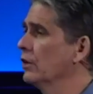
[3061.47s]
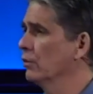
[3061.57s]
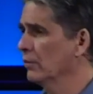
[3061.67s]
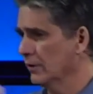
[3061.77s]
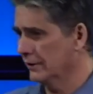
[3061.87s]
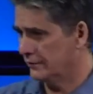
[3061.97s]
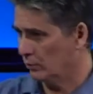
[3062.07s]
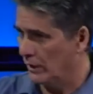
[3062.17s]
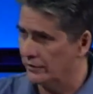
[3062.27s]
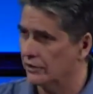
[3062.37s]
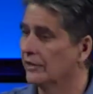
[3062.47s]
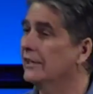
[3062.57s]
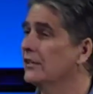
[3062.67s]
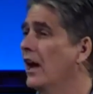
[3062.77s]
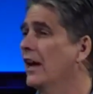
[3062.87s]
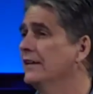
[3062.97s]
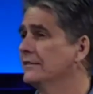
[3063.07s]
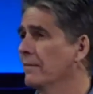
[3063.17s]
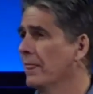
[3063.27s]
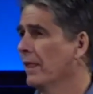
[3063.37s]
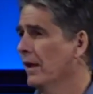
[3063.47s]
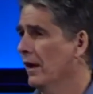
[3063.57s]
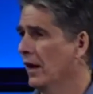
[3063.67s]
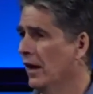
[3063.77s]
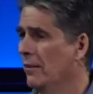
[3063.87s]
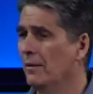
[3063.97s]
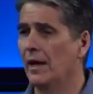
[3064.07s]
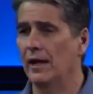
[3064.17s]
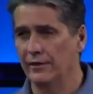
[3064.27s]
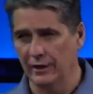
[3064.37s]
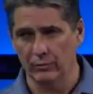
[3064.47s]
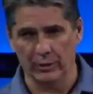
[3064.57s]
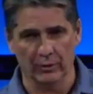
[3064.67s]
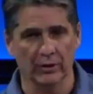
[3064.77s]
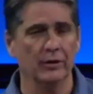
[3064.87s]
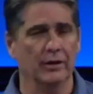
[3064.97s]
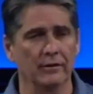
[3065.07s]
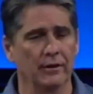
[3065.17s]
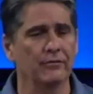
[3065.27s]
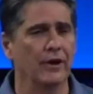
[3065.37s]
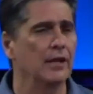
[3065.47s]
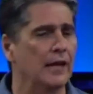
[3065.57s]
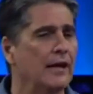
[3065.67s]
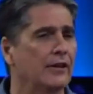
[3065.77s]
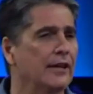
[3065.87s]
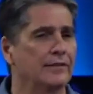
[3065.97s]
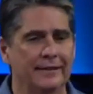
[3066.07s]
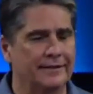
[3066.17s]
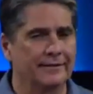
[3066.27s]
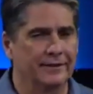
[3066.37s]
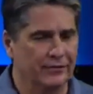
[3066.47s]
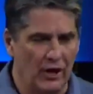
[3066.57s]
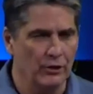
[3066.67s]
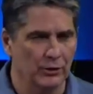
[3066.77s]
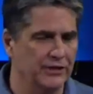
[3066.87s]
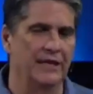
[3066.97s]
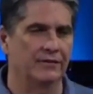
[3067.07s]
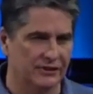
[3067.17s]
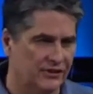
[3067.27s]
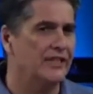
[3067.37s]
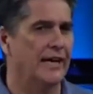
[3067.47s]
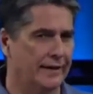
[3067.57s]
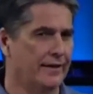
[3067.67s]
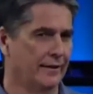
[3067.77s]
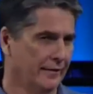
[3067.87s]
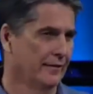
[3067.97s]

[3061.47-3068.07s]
so let's wait till he dies, um, and then we will. It, it's very likely the, his father wasn't even sick.